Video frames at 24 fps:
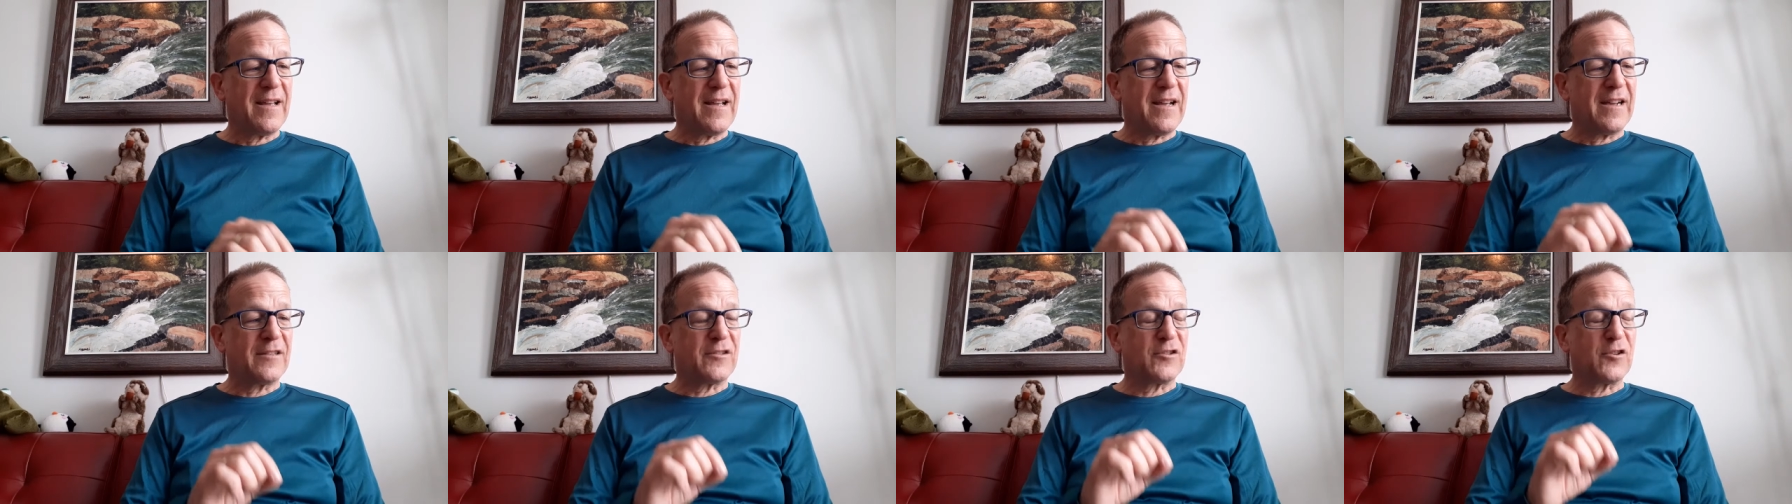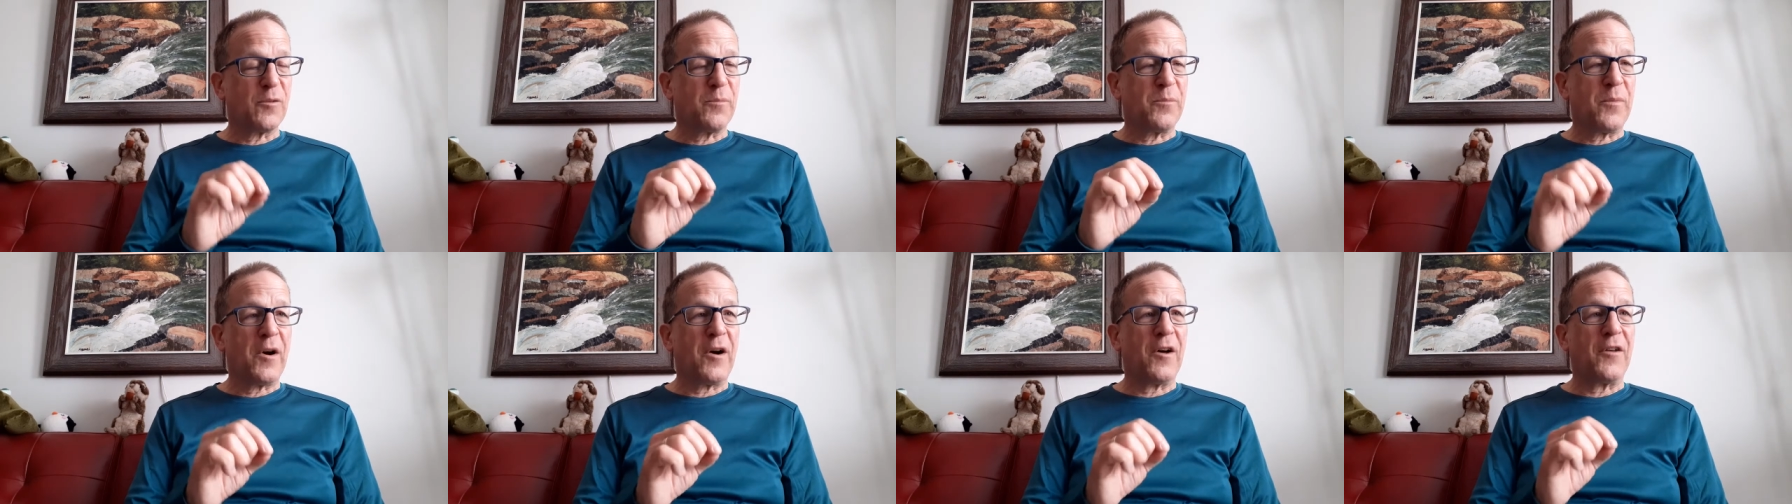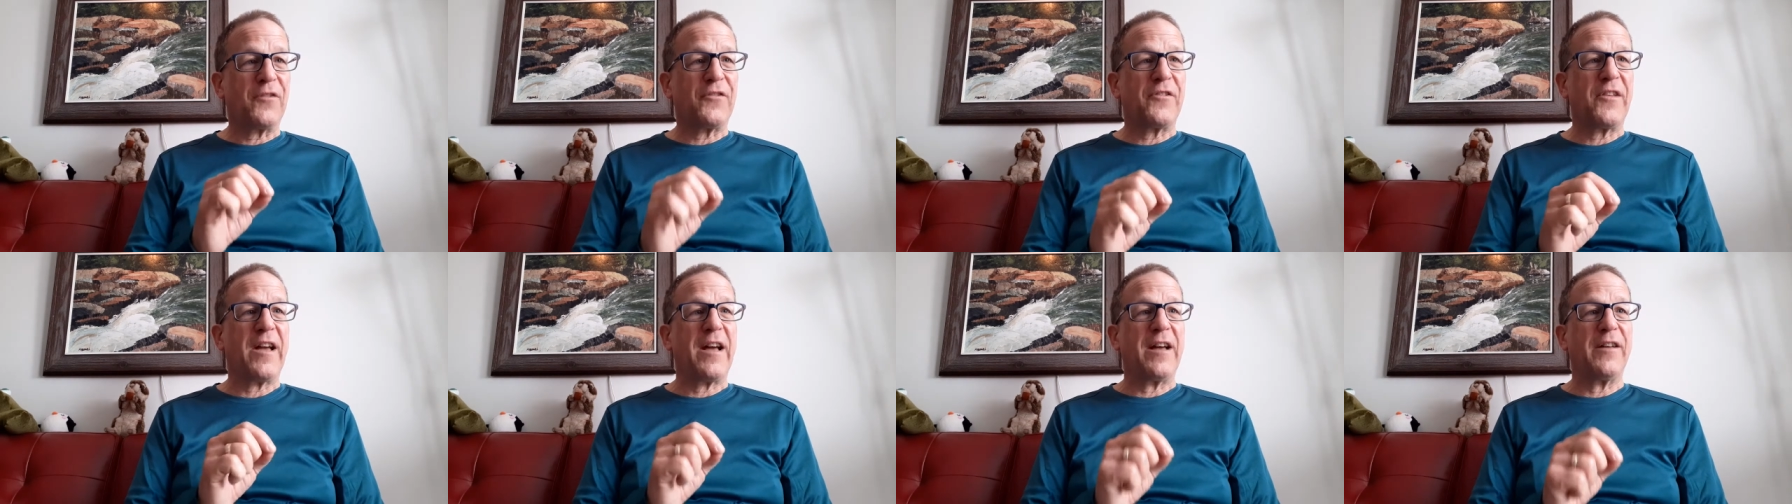And so Paul
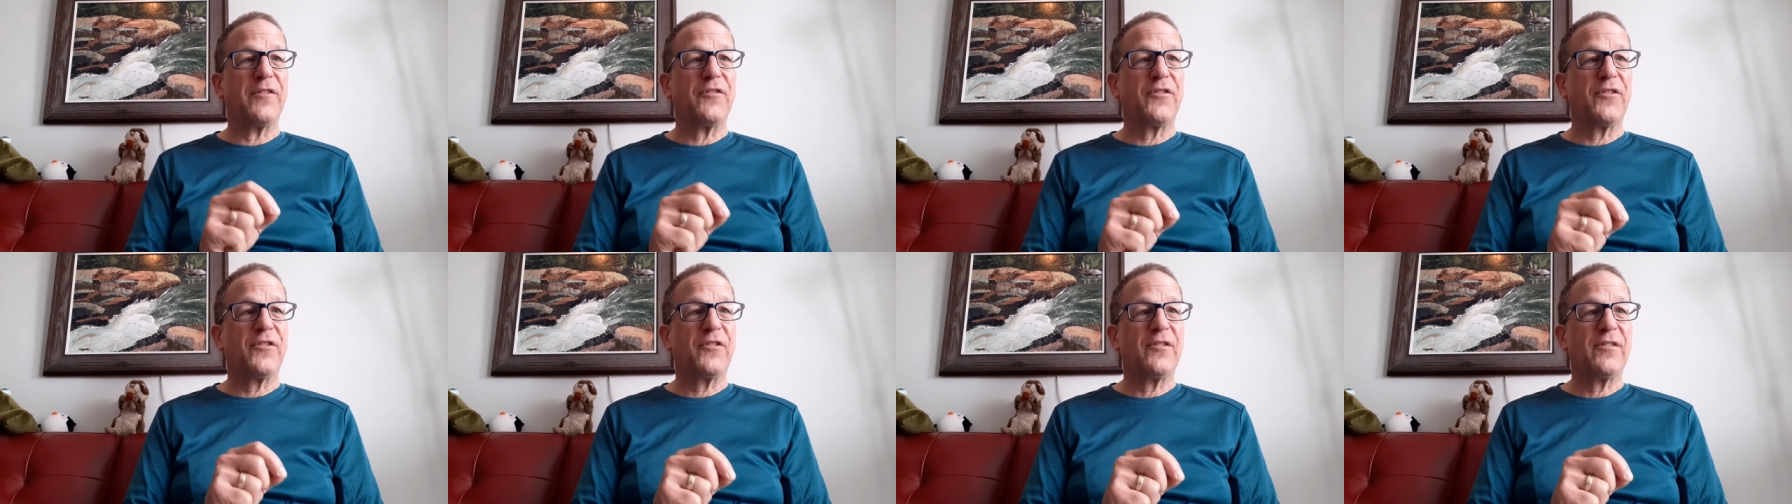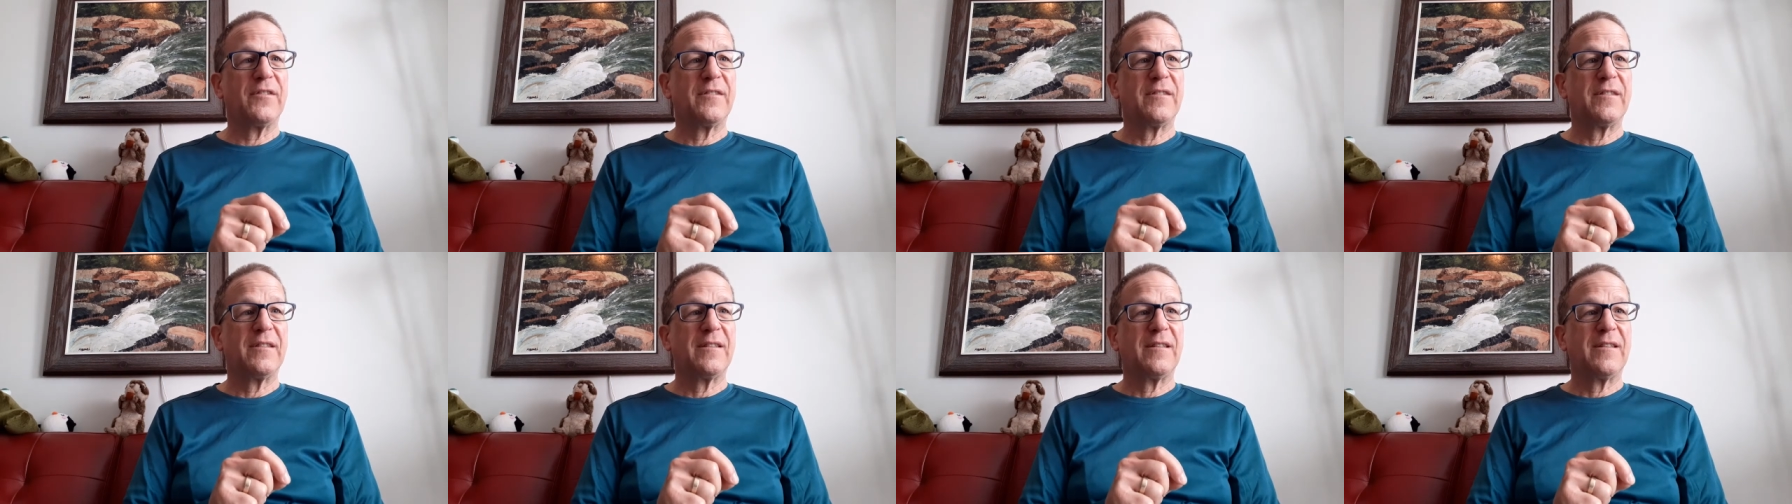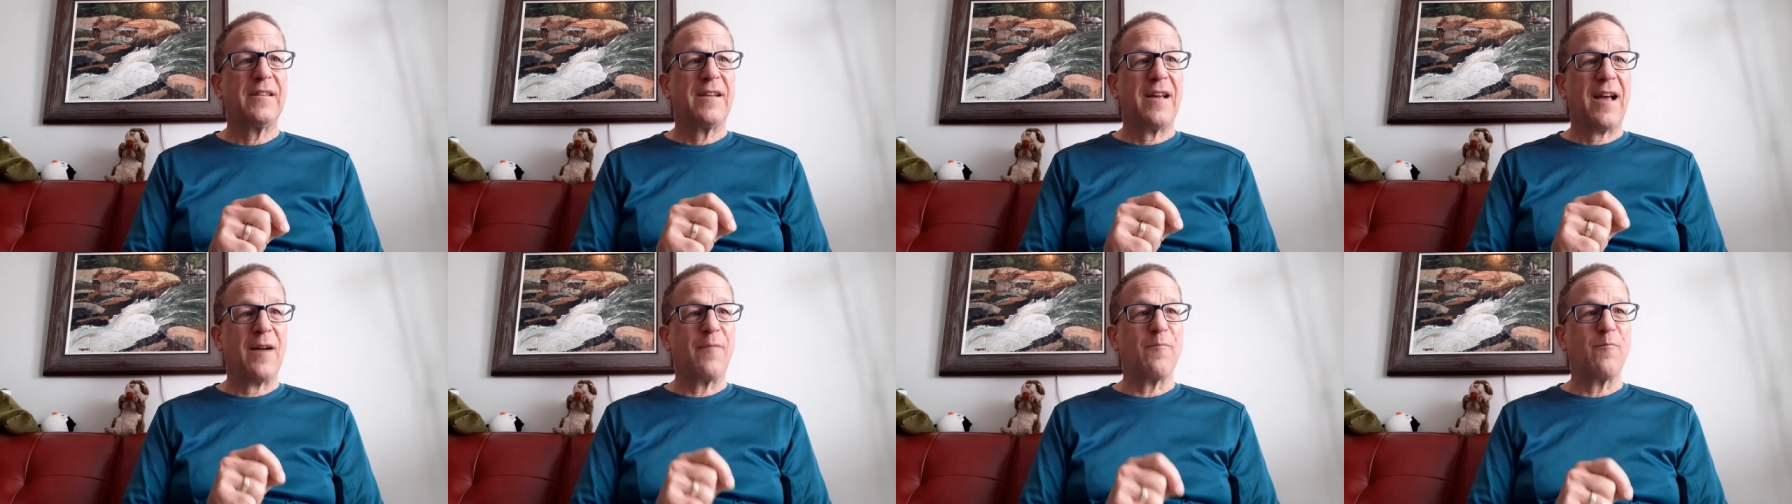says,
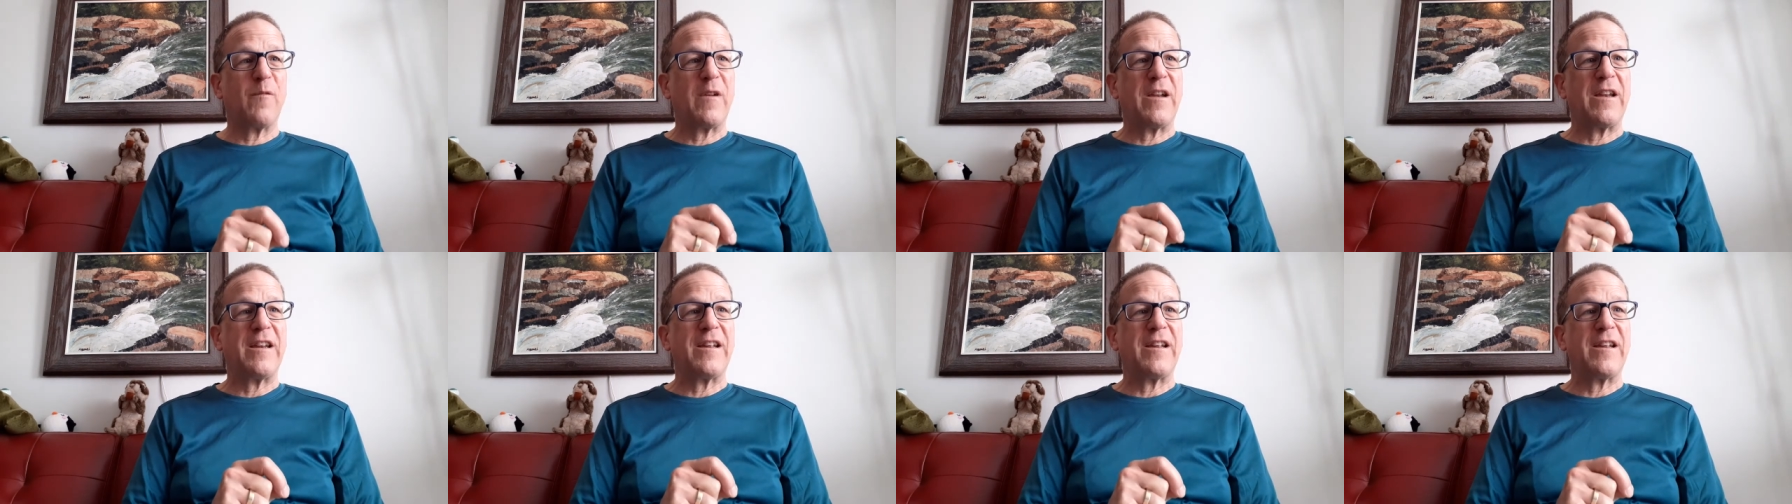and we